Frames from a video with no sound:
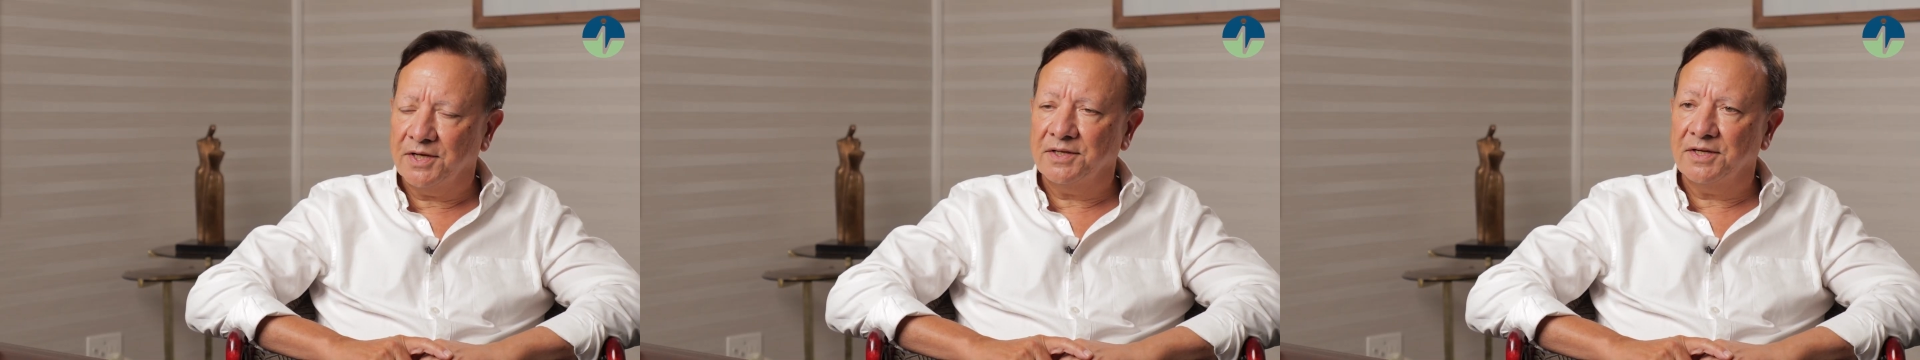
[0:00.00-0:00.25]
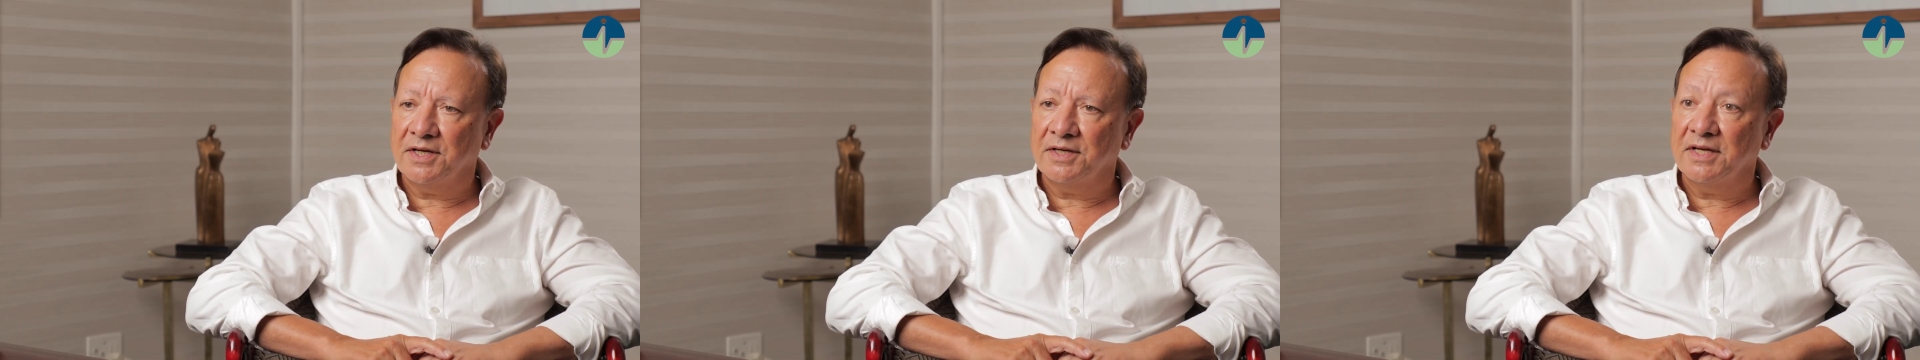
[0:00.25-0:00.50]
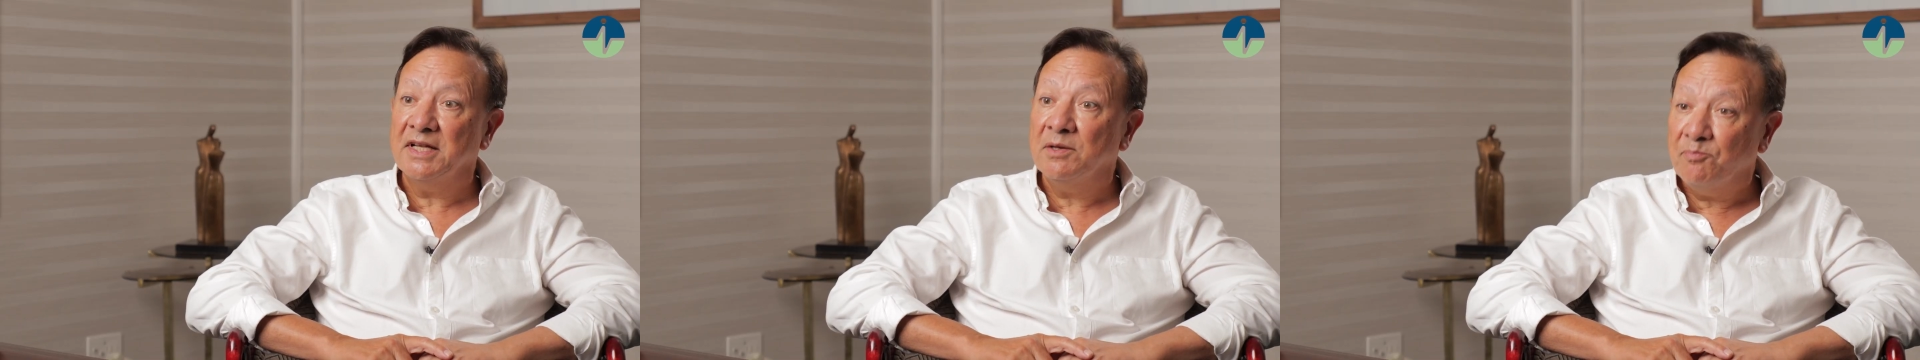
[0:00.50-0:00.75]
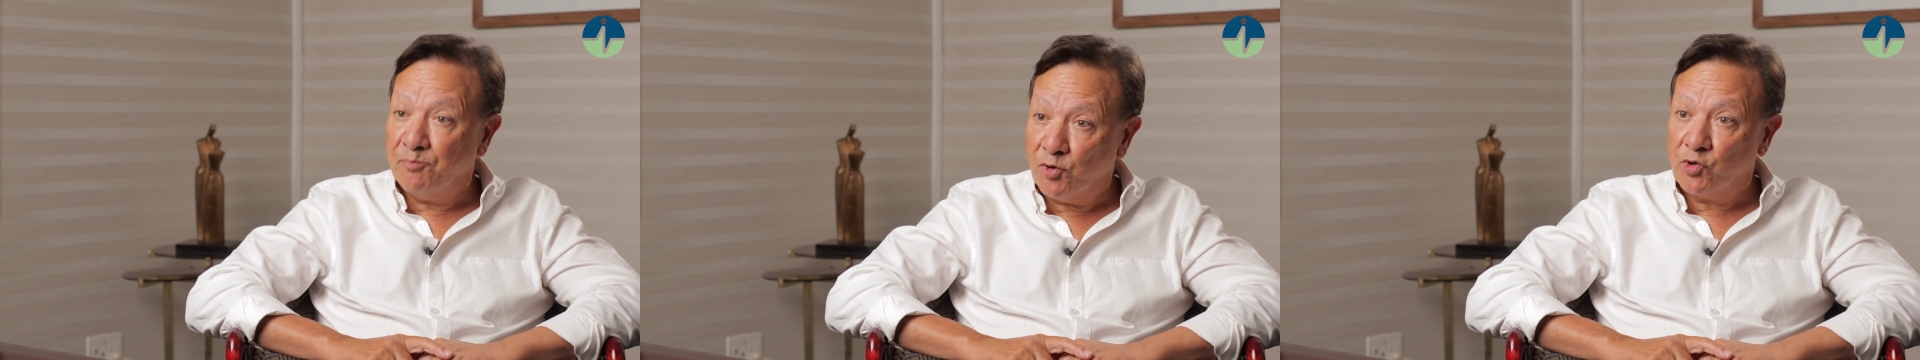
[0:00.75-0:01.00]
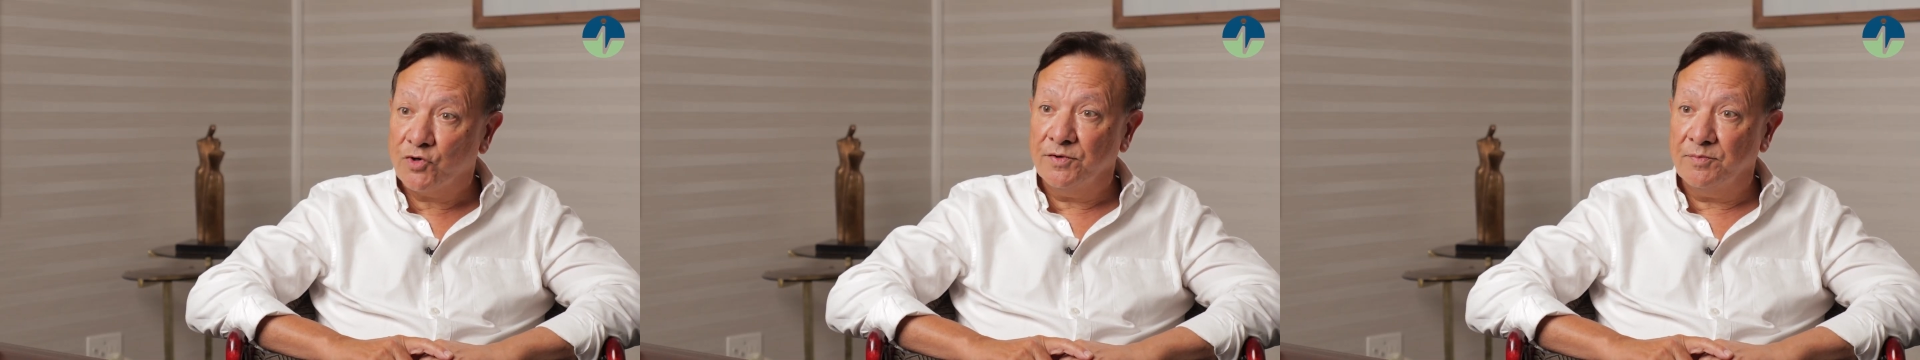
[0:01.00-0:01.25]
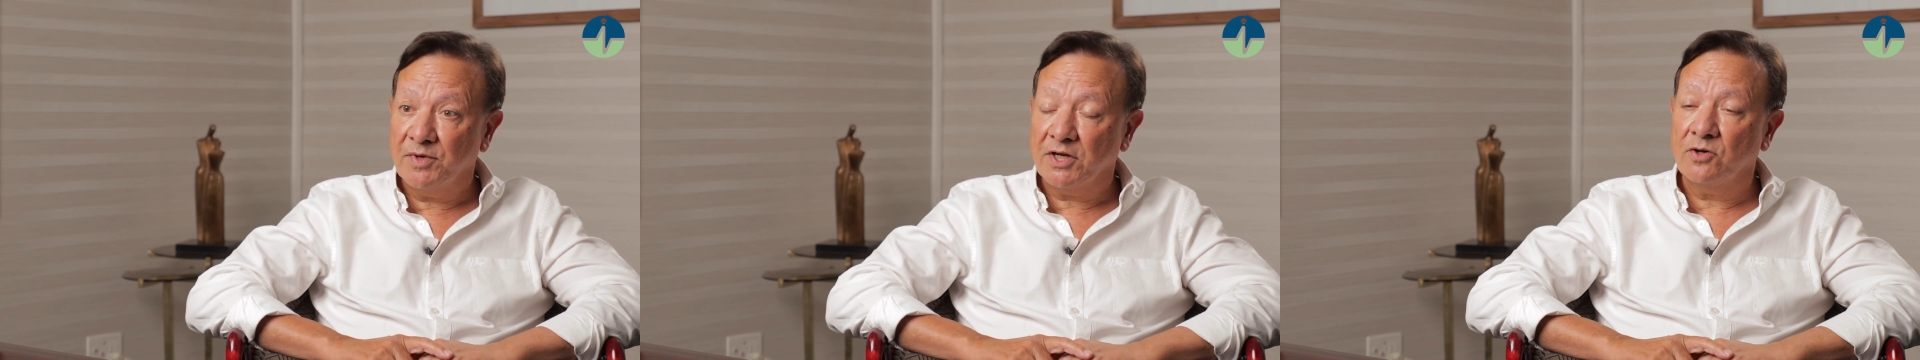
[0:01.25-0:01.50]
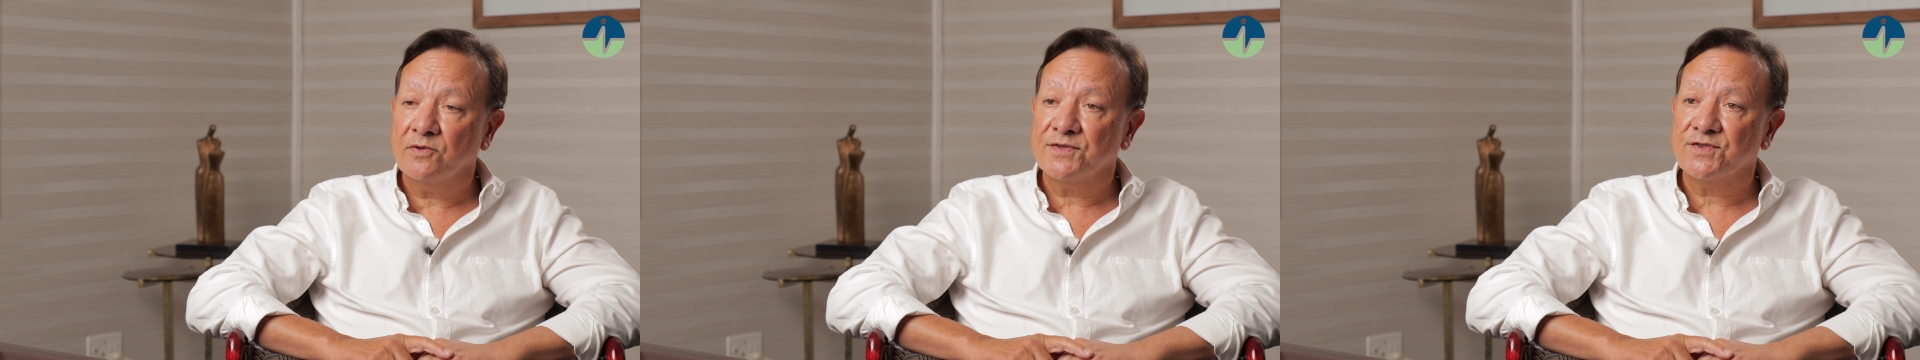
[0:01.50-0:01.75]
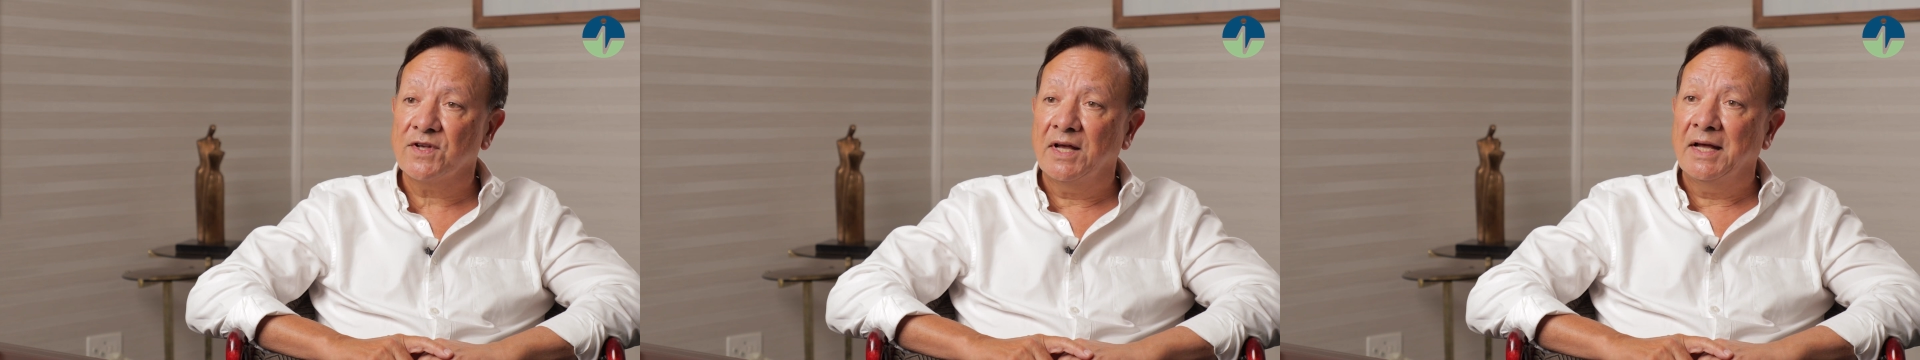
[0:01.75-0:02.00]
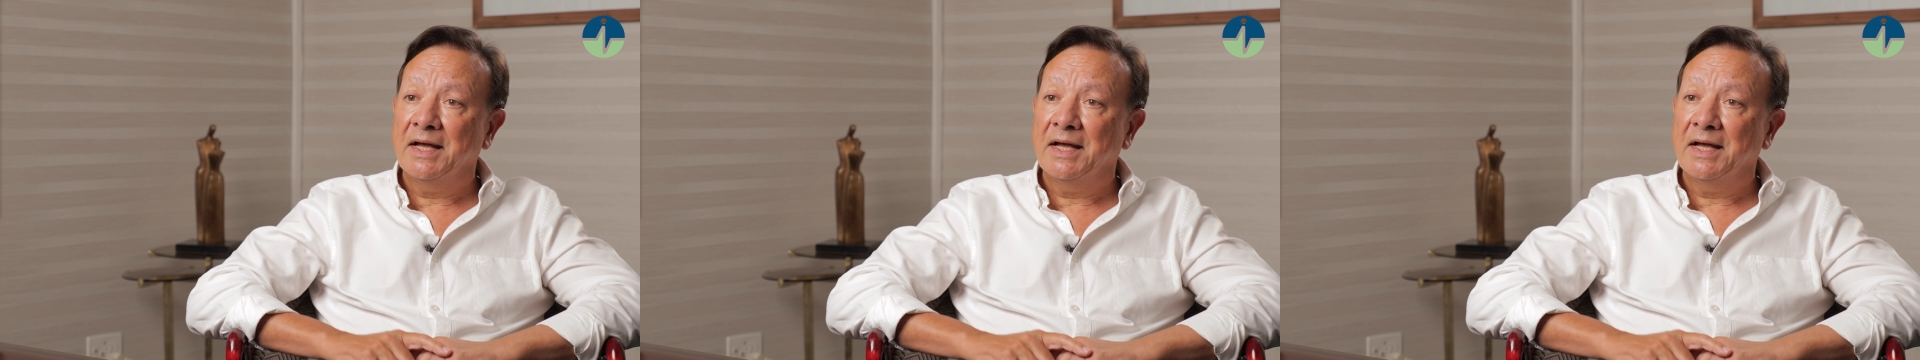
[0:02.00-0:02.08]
and important, because